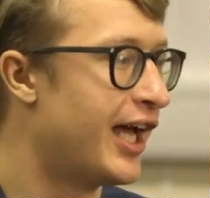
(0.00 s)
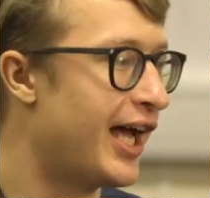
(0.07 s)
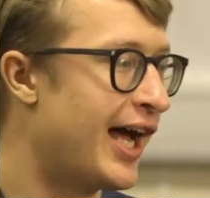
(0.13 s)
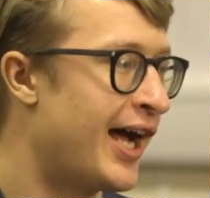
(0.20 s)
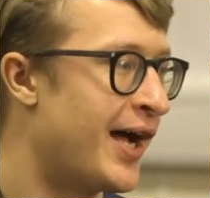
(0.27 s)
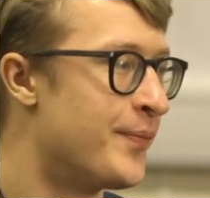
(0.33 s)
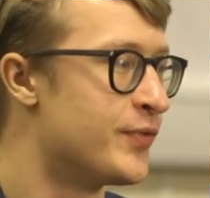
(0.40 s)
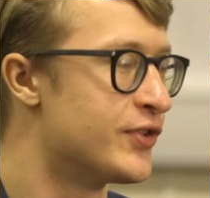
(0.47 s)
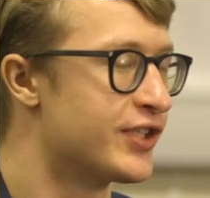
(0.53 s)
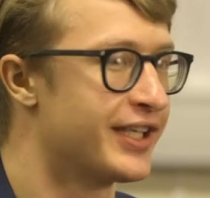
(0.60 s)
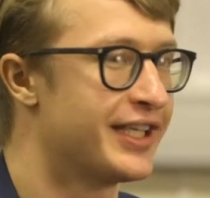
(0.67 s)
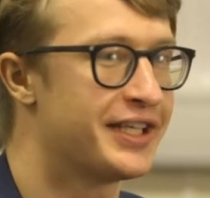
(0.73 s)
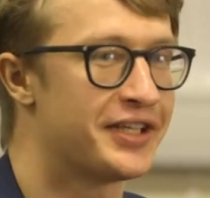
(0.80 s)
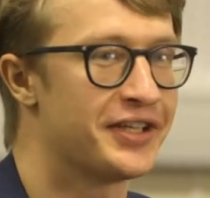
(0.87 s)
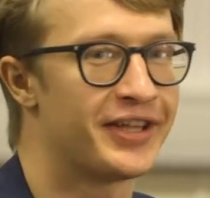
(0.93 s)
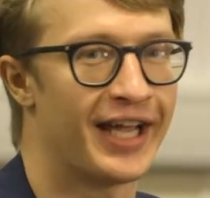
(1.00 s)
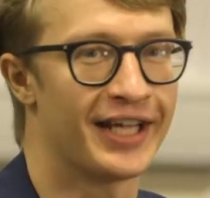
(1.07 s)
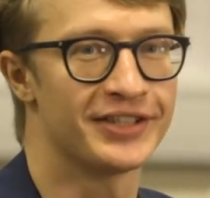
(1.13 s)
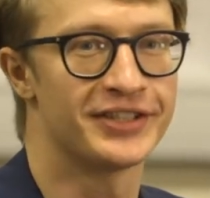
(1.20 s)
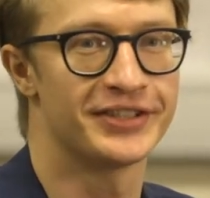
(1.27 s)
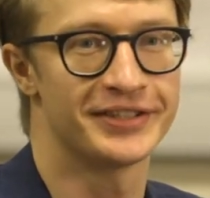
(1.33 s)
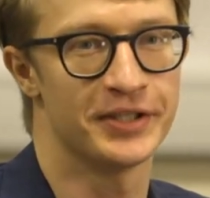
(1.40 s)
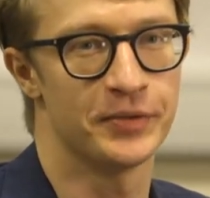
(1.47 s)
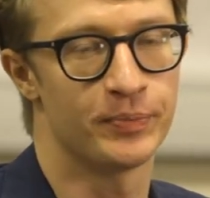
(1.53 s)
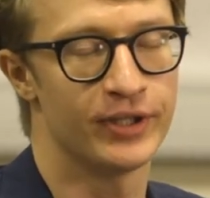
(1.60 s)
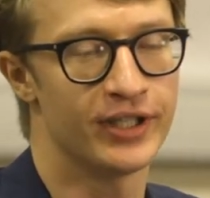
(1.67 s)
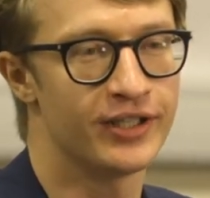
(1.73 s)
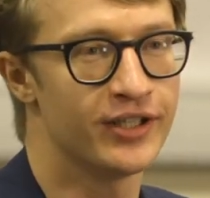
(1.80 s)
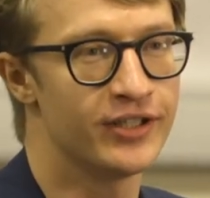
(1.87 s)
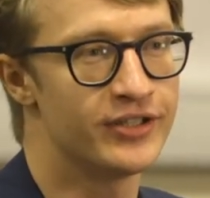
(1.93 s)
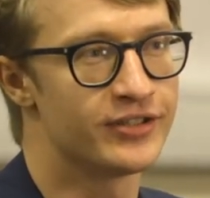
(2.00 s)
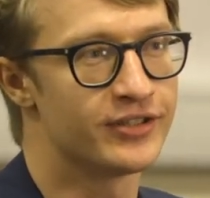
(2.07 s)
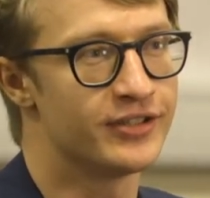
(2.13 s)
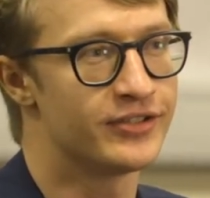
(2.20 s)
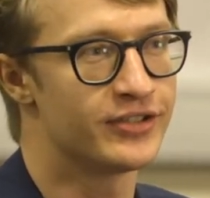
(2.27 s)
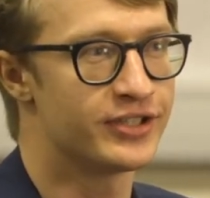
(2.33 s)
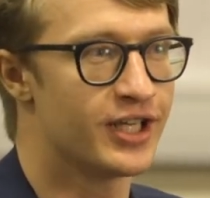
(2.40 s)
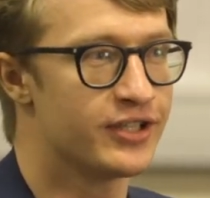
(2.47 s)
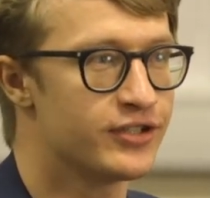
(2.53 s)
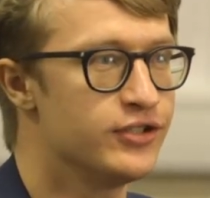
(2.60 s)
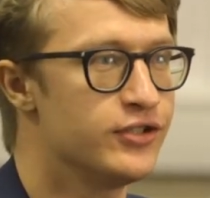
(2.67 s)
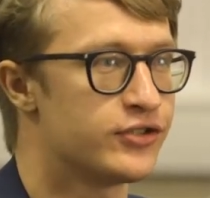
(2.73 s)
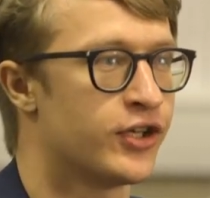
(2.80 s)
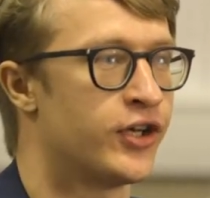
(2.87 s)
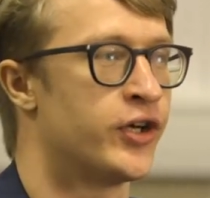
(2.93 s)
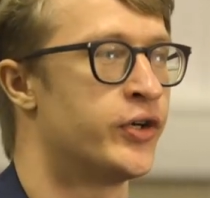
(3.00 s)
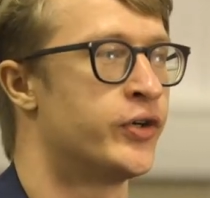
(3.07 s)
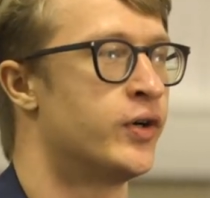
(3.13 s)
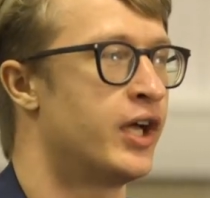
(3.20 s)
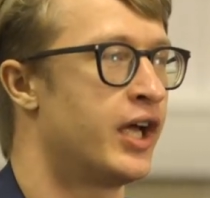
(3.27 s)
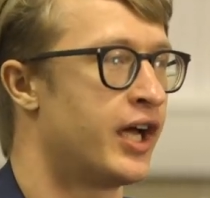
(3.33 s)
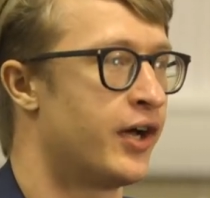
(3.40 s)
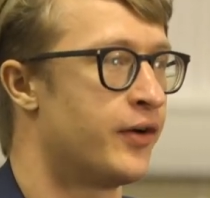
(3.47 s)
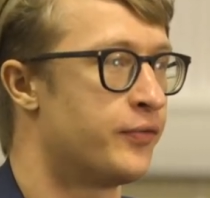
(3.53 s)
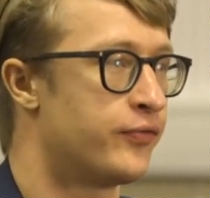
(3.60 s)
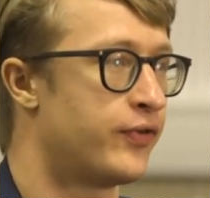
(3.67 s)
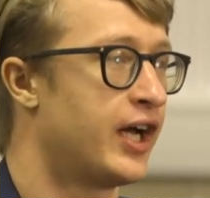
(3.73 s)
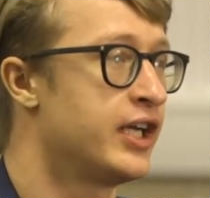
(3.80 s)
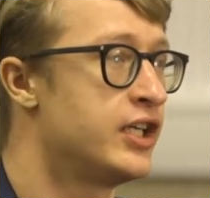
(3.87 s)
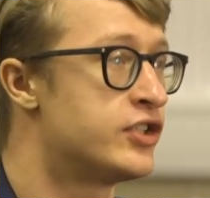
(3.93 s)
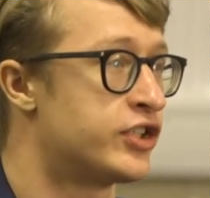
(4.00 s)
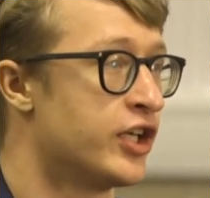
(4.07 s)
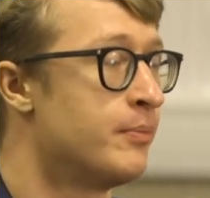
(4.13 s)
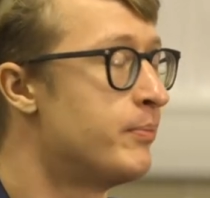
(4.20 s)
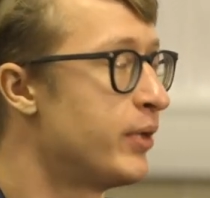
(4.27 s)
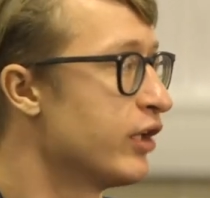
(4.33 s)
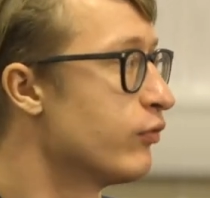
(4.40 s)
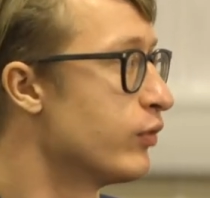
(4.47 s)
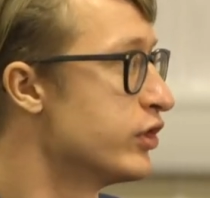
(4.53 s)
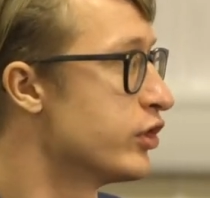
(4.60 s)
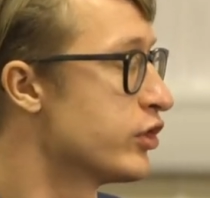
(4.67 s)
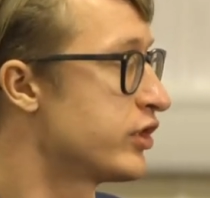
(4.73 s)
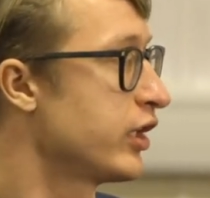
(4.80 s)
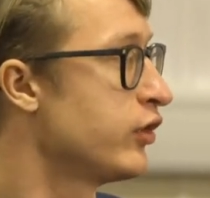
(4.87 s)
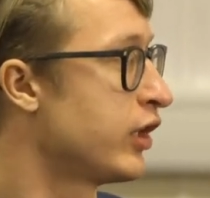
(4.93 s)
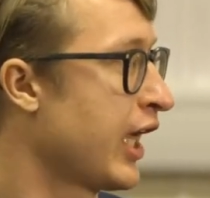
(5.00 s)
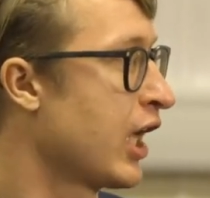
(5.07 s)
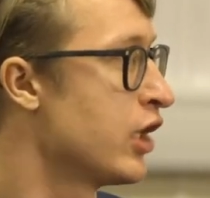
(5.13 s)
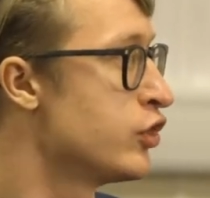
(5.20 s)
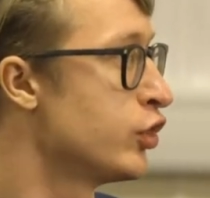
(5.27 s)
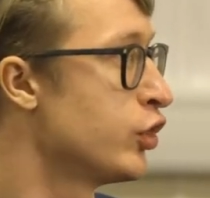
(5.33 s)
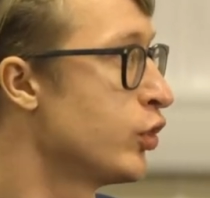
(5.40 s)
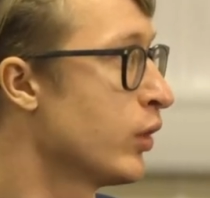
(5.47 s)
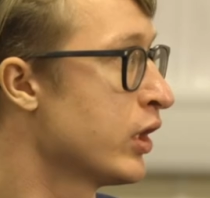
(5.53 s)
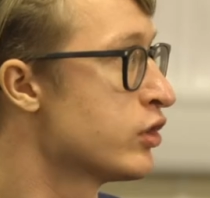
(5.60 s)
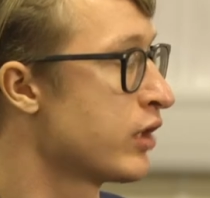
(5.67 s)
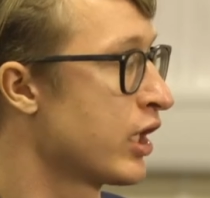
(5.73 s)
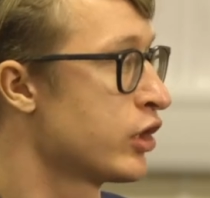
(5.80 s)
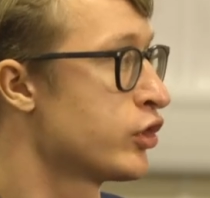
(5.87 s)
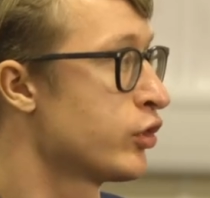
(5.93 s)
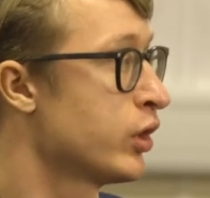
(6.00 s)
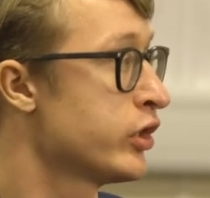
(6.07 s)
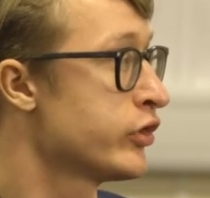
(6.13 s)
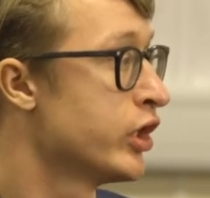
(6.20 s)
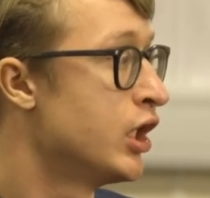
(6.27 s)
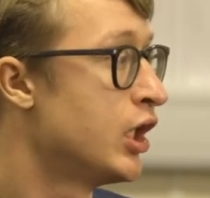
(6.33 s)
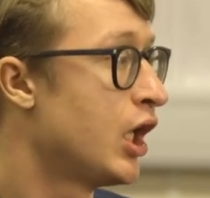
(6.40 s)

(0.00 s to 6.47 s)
Um, so I think that's a pretty good suggestion. So uh, find some bit of research that you can do and try to do it.